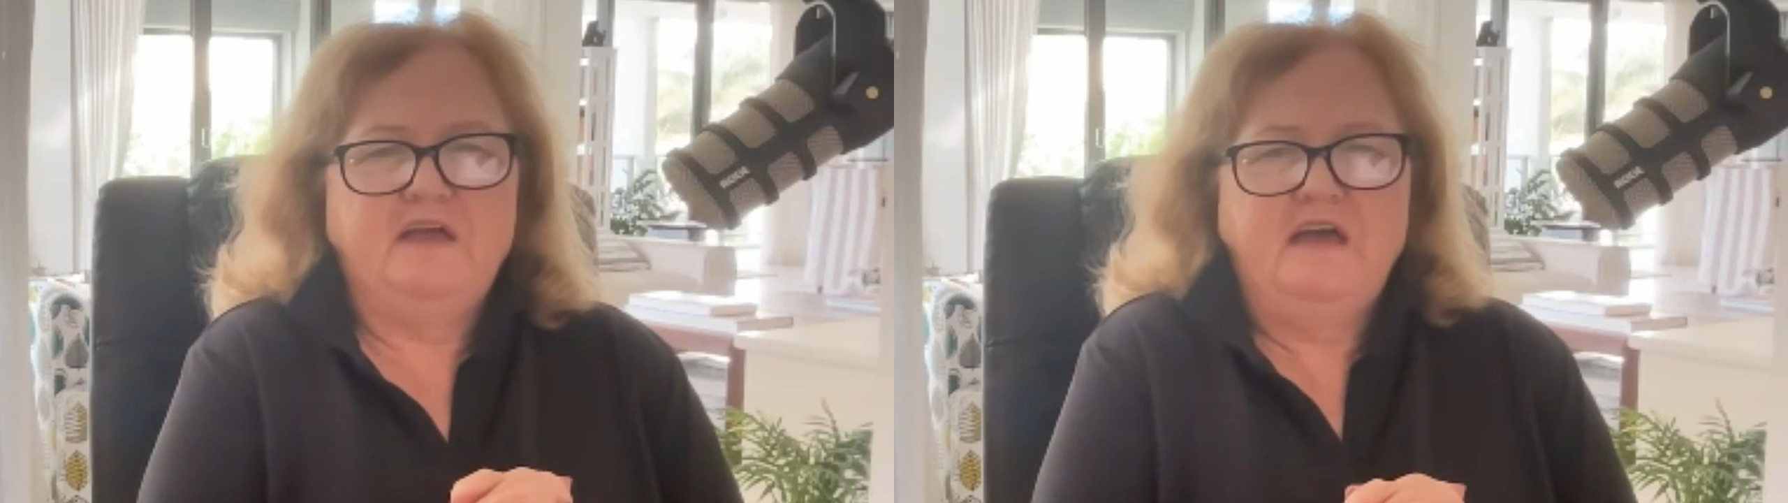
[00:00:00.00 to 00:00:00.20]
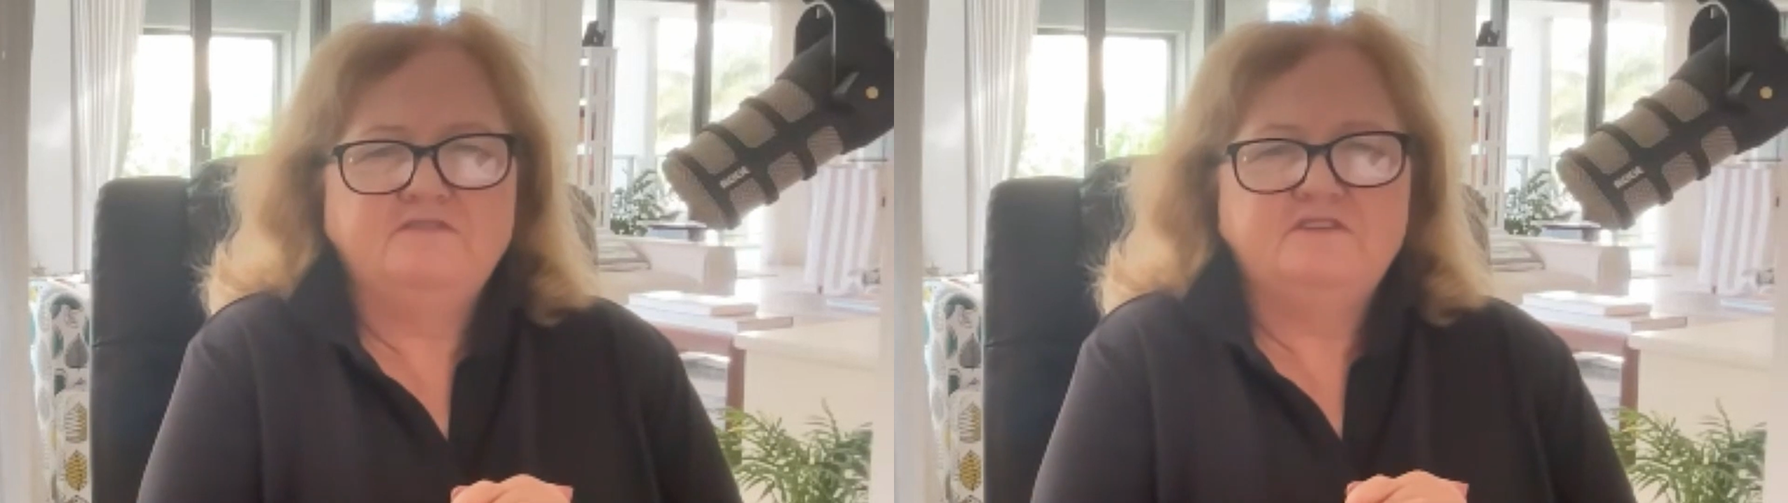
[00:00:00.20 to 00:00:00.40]

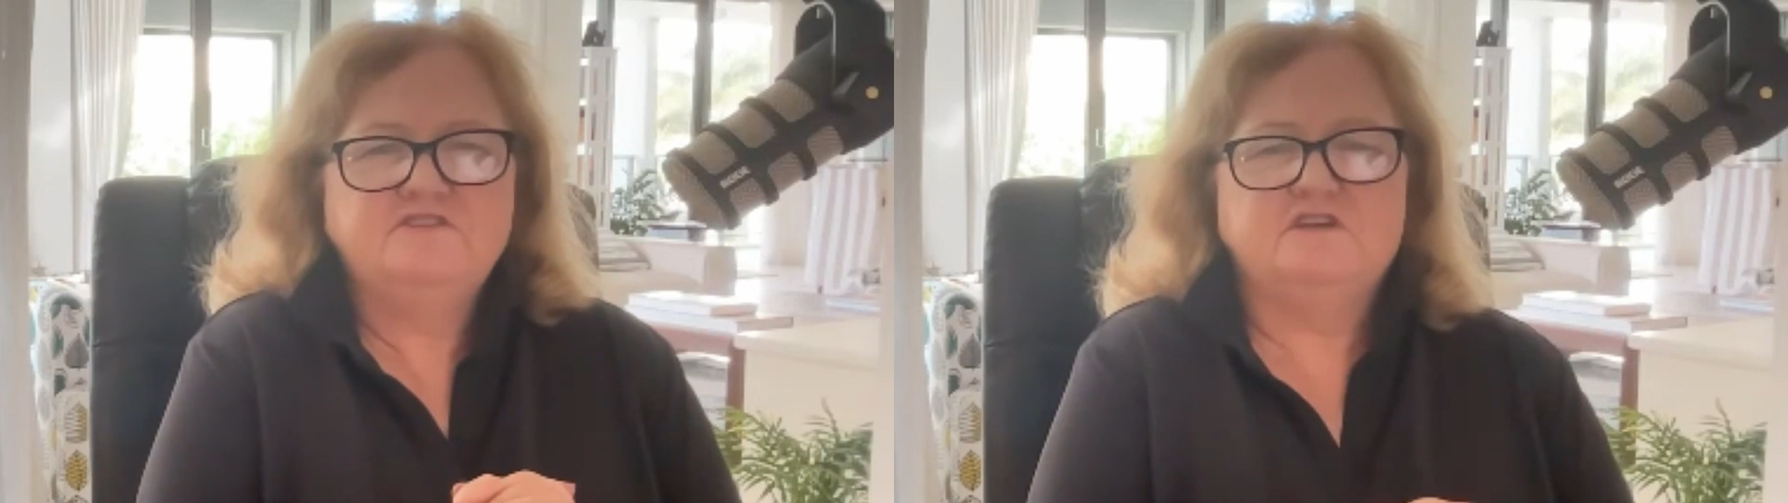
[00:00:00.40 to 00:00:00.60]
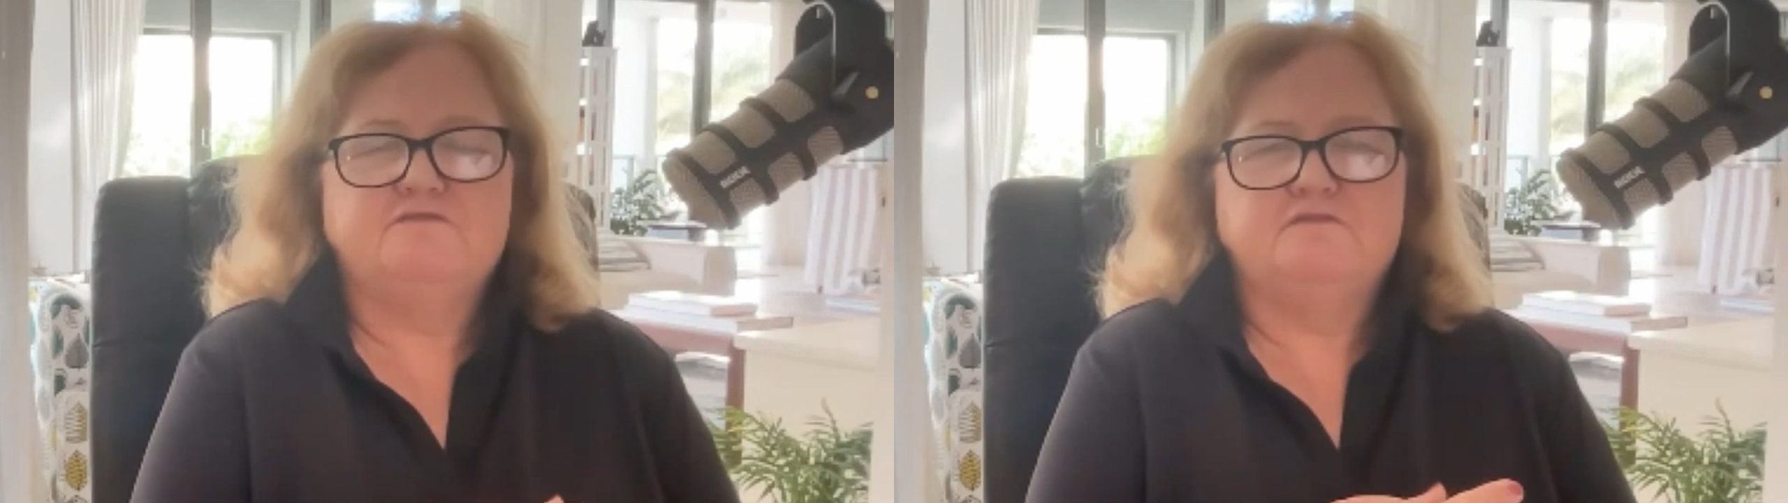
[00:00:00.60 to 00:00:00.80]
how is
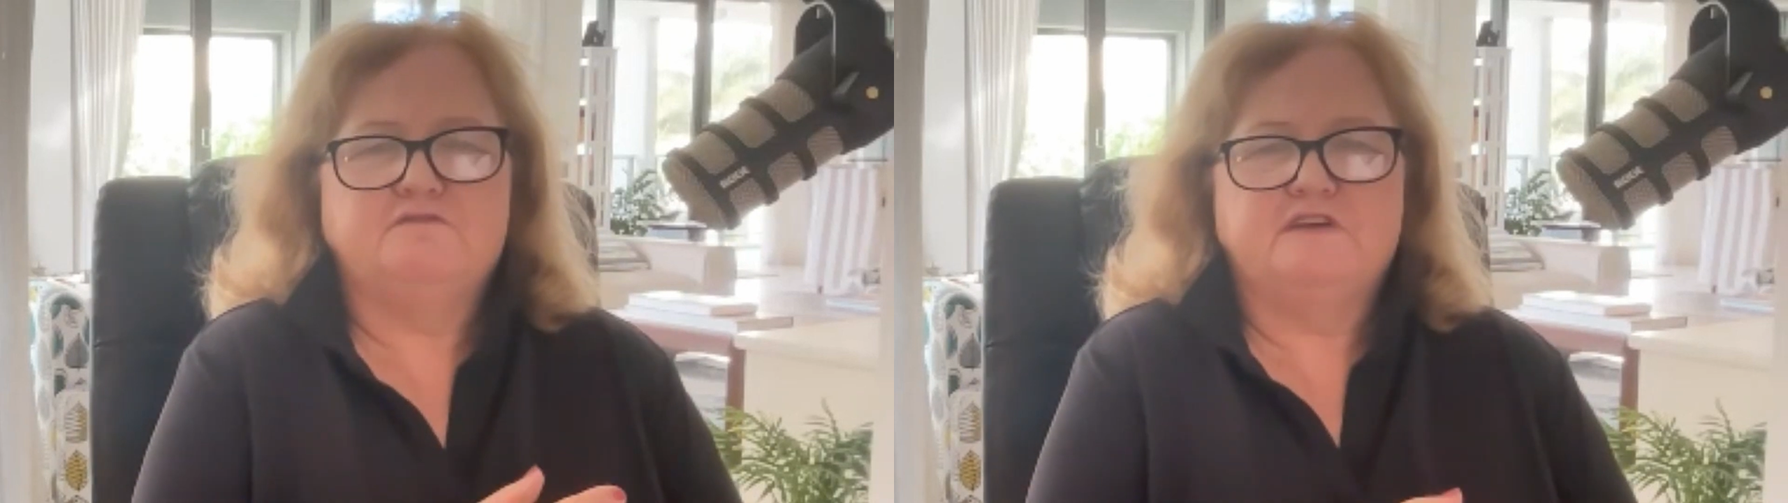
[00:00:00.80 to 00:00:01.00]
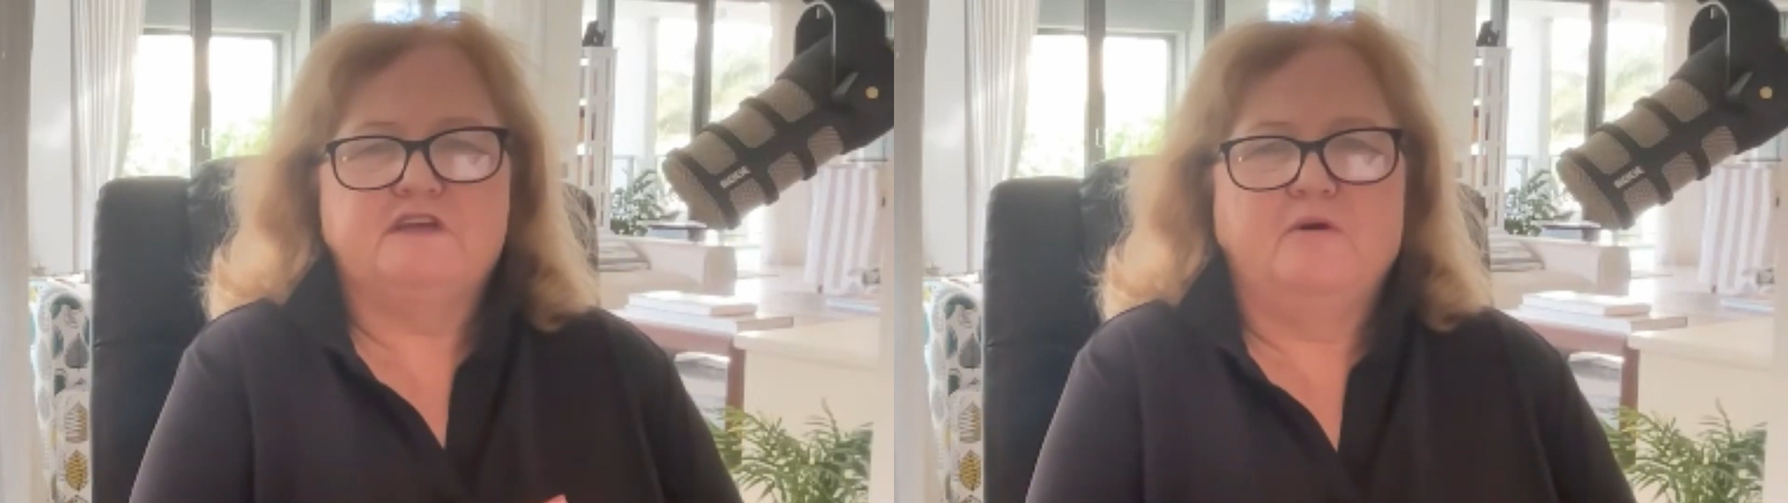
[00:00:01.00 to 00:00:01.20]
it different
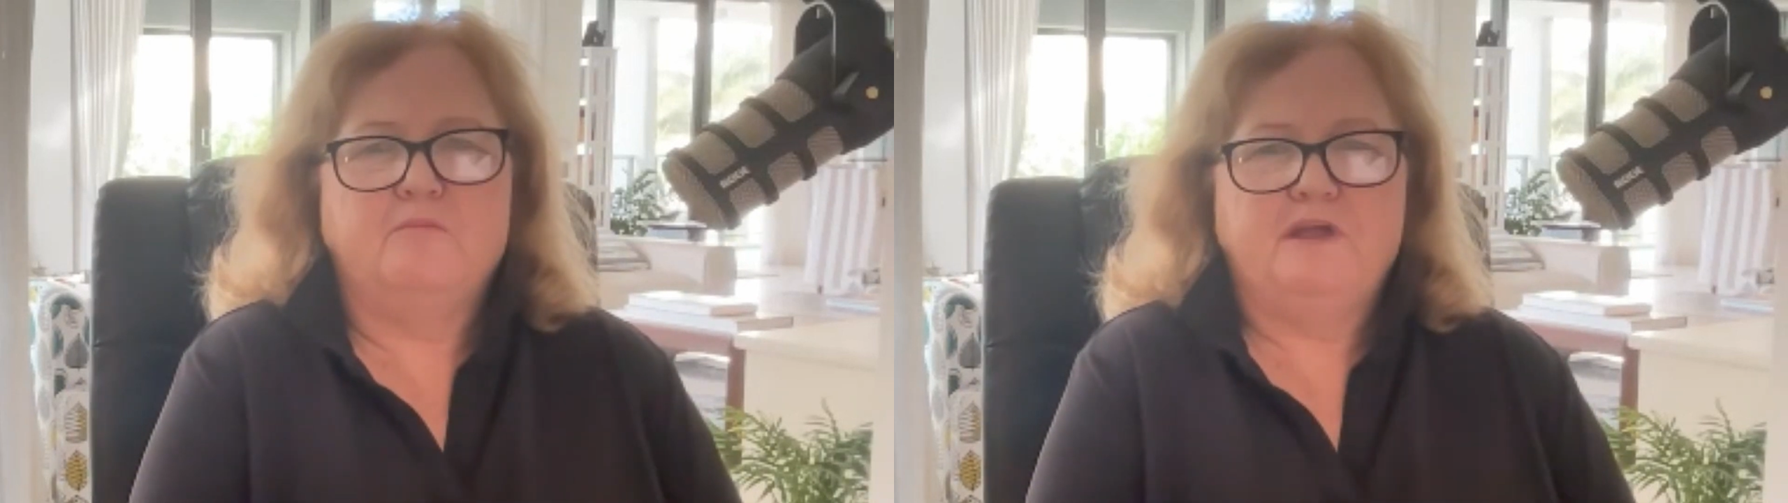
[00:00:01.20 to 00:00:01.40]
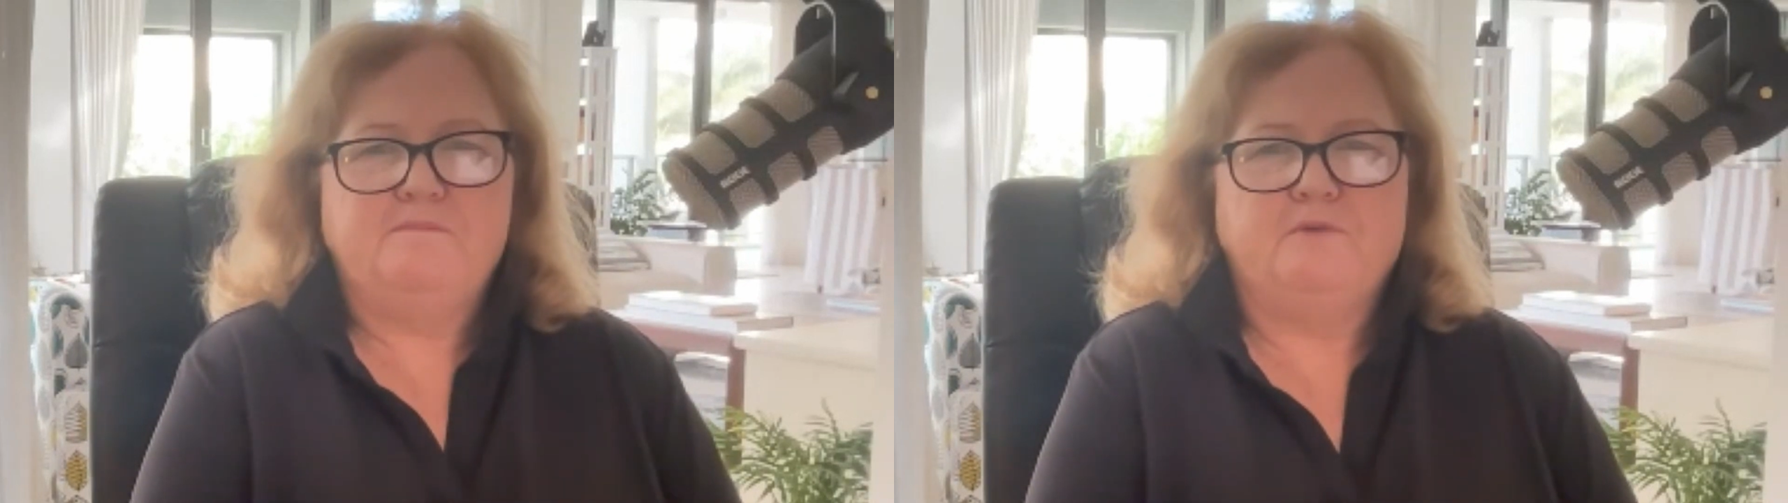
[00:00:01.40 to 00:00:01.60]
for
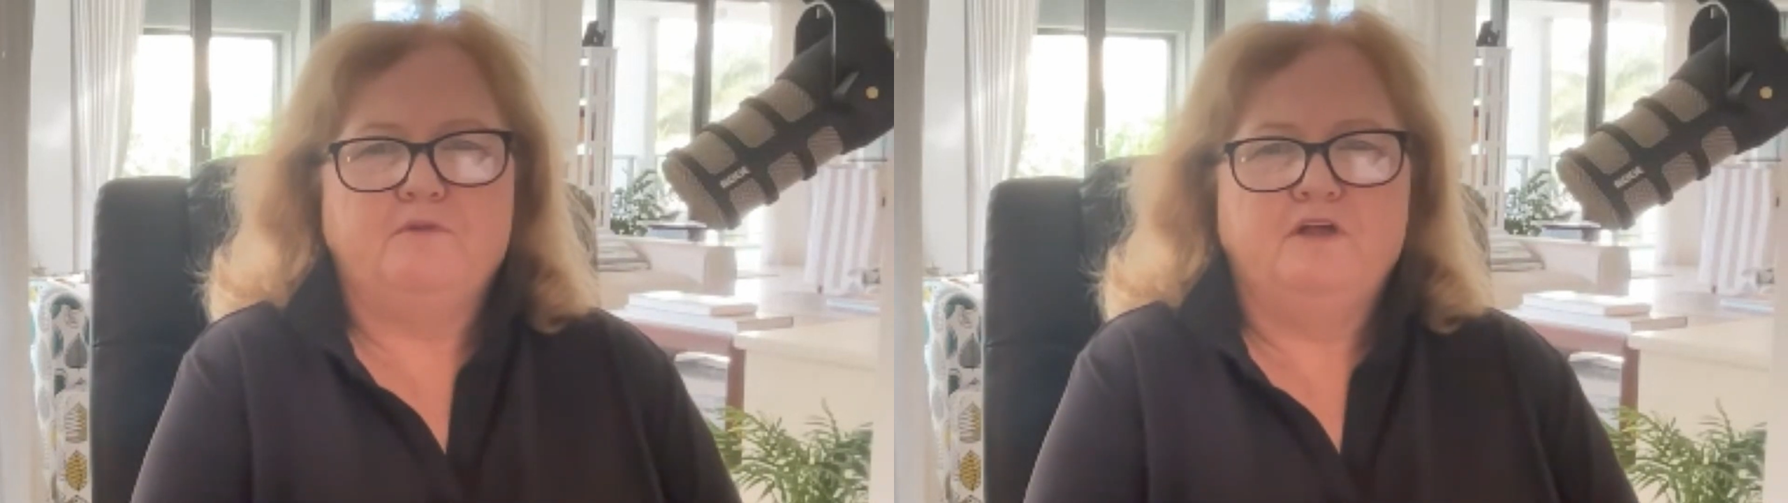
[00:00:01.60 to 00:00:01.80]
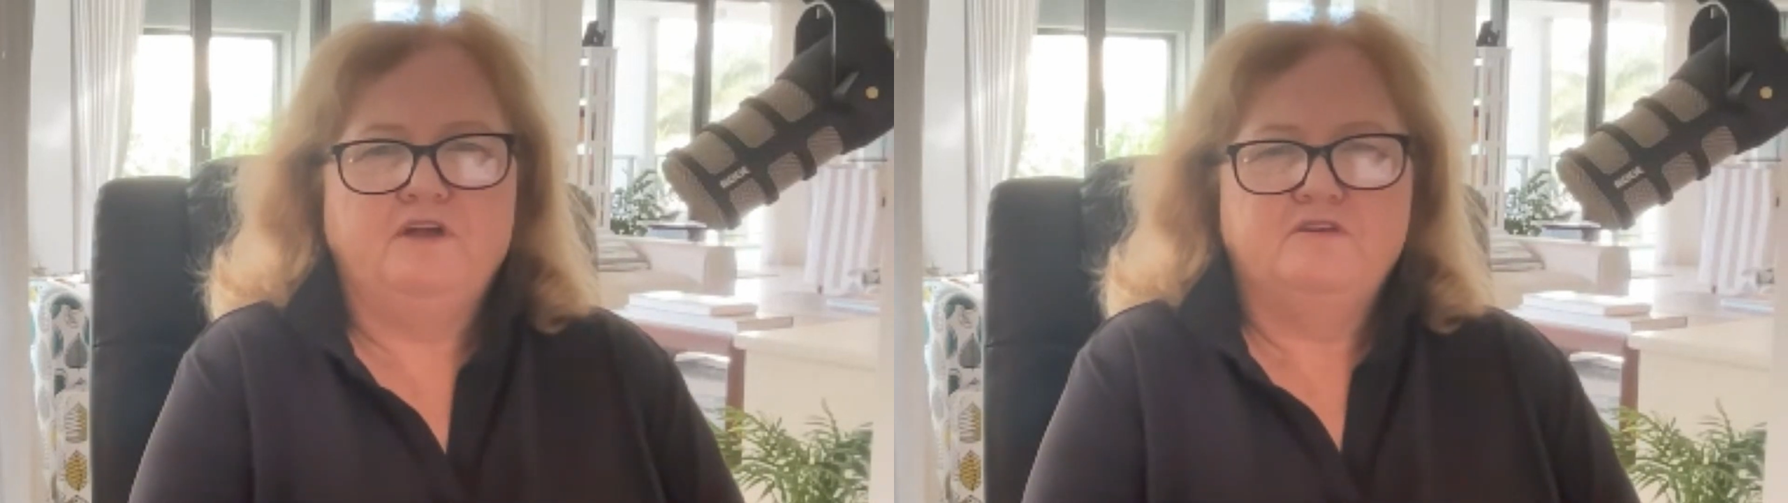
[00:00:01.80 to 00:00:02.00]
young people